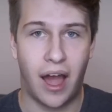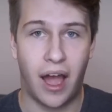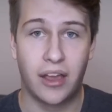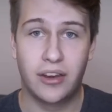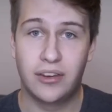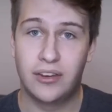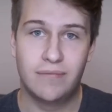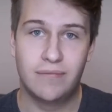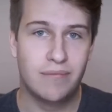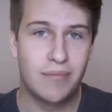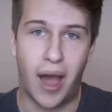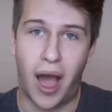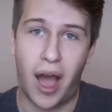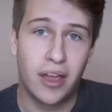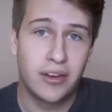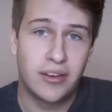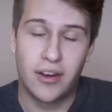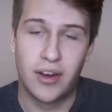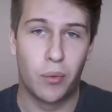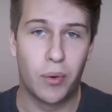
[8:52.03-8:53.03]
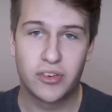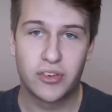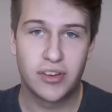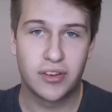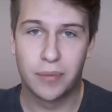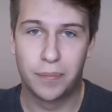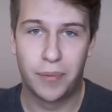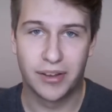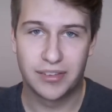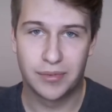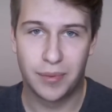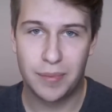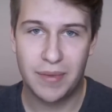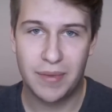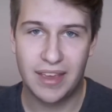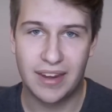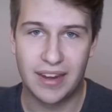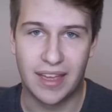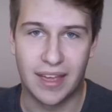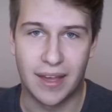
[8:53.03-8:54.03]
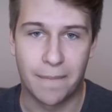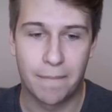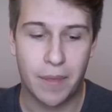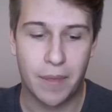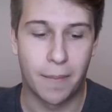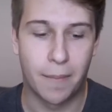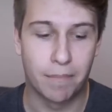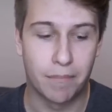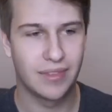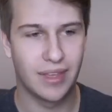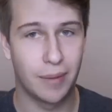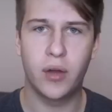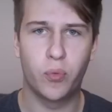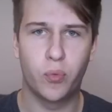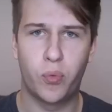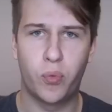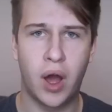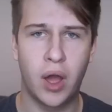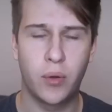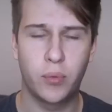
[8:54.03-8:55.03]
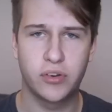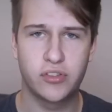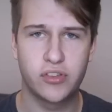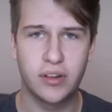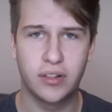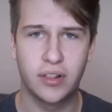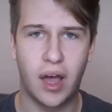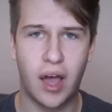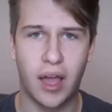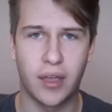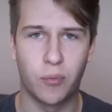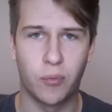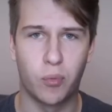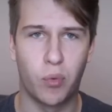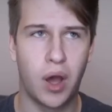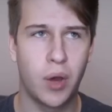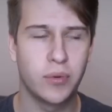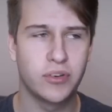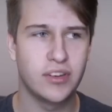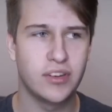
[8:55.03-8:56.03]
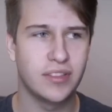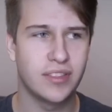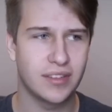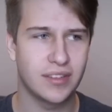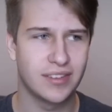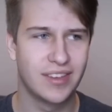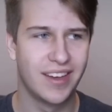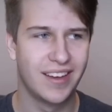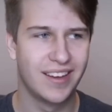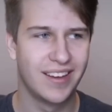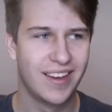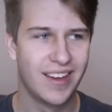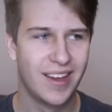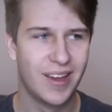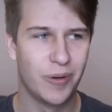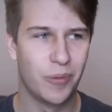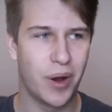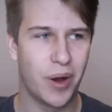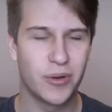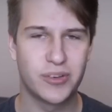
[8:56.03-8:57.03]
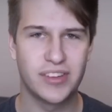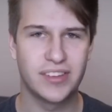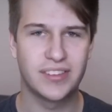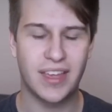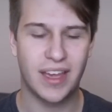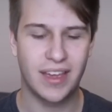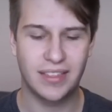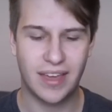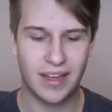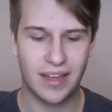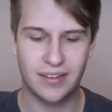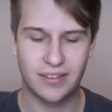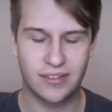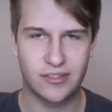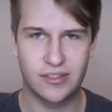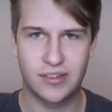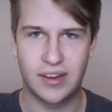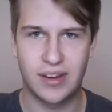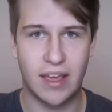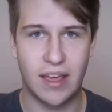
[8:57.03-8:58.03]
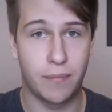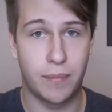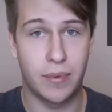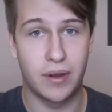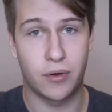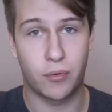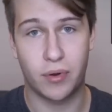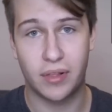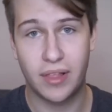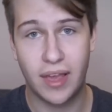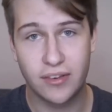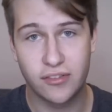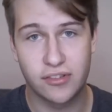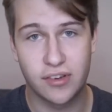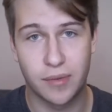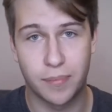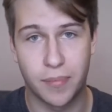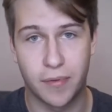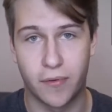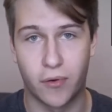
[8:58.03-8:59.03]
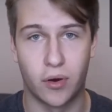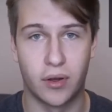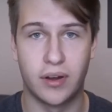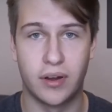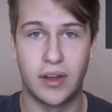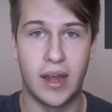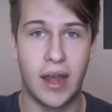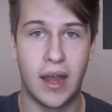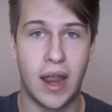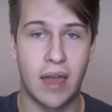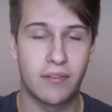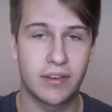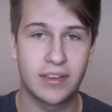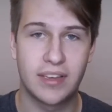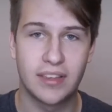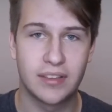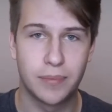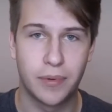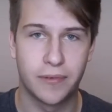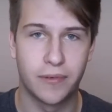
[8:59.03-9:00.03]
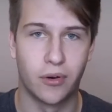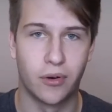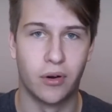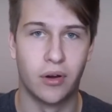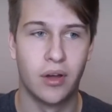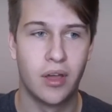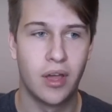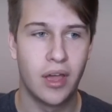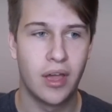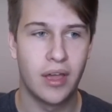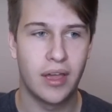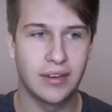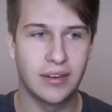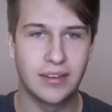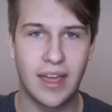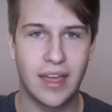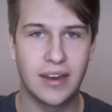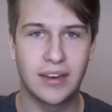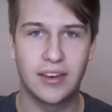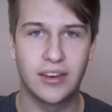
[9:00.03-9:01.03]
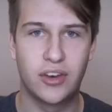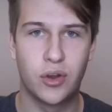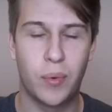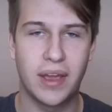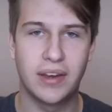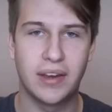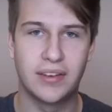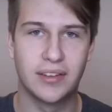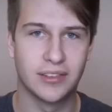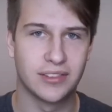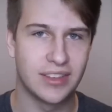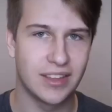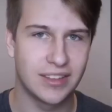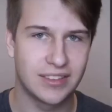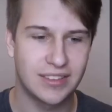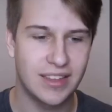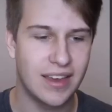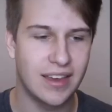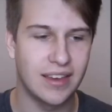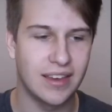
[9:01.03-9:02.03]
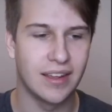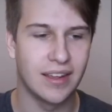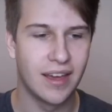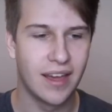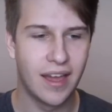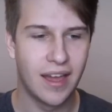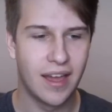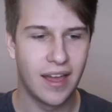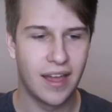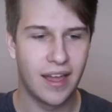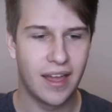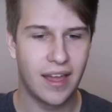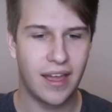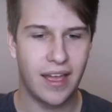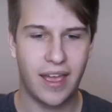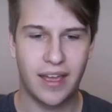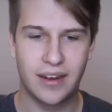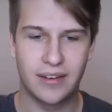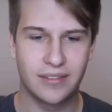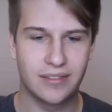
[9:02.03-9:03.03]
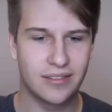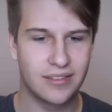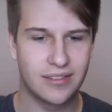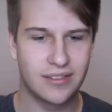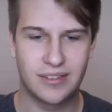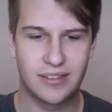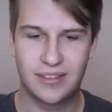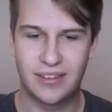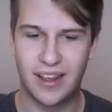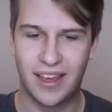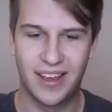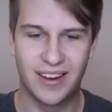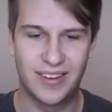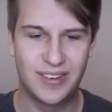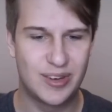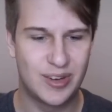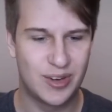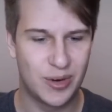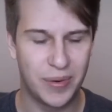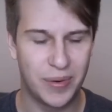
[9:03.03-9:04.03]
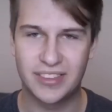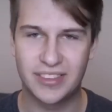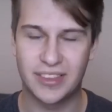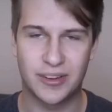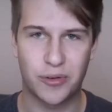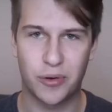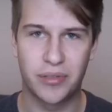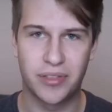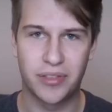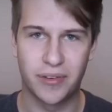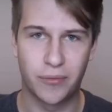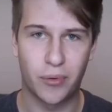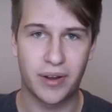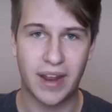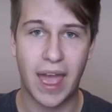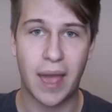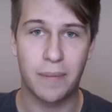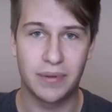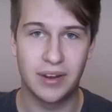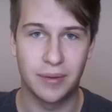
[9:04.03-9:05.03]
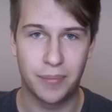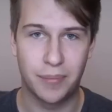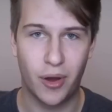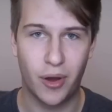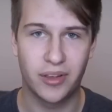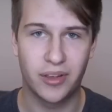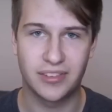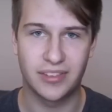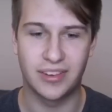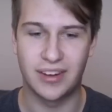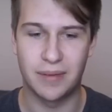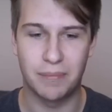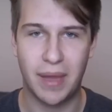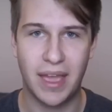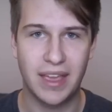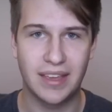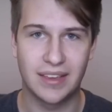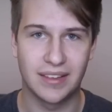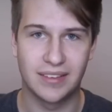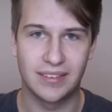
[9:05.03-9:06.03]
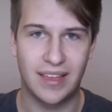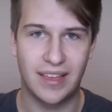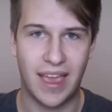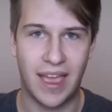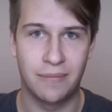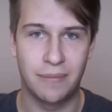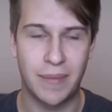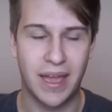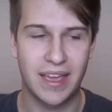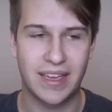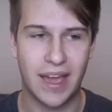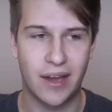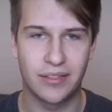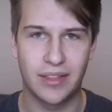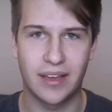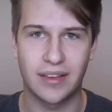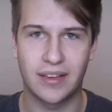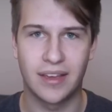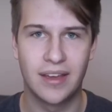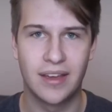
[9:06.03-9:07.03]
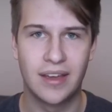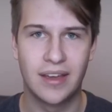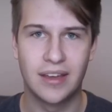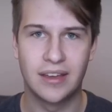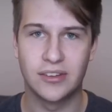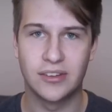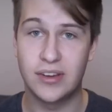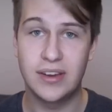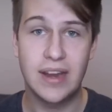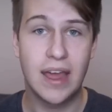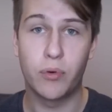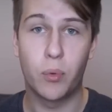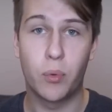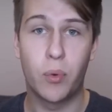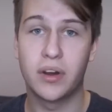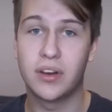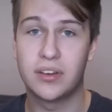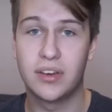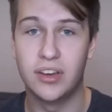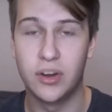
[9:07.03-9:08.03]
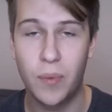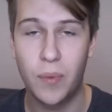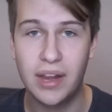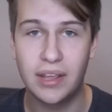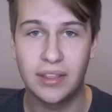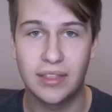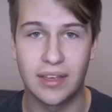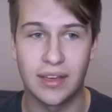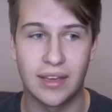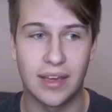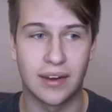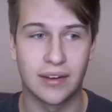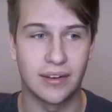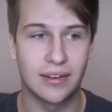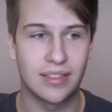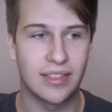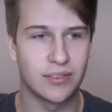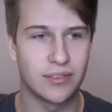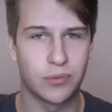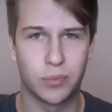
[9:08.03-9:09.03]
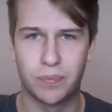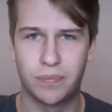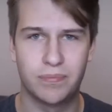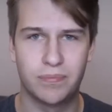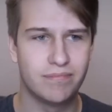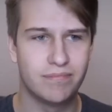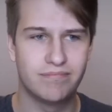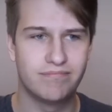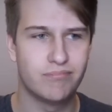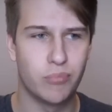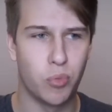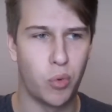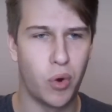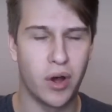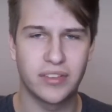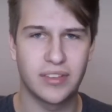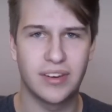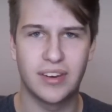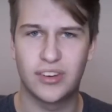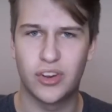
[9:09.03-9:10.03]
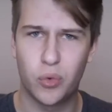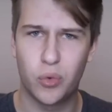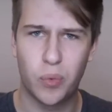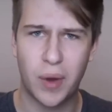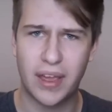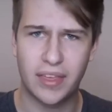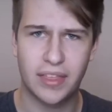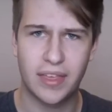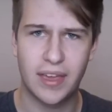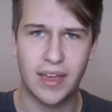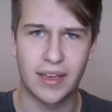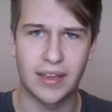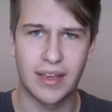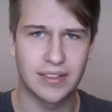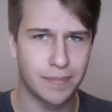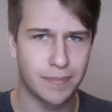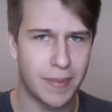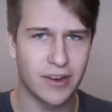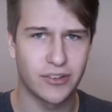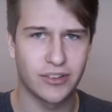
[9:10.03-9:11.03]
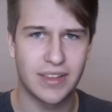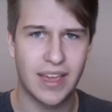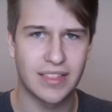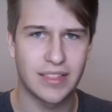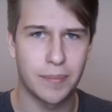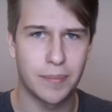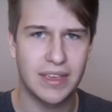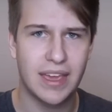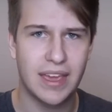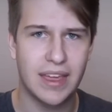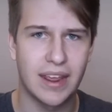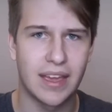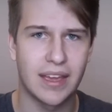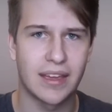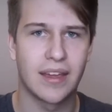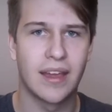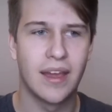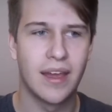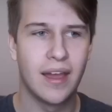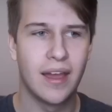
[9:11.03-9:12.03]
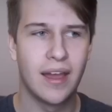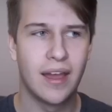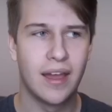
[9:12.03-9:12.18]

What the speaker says: I don't know what she could possibly mean here. Why would she lie? Why would she say that she'd never been in a relationship before, never kissed before, intended to wait until 16, and twist the truth of what happened in person and make out like she never wanted to do anything and this wasn't a two-way thing, especially at the beginning.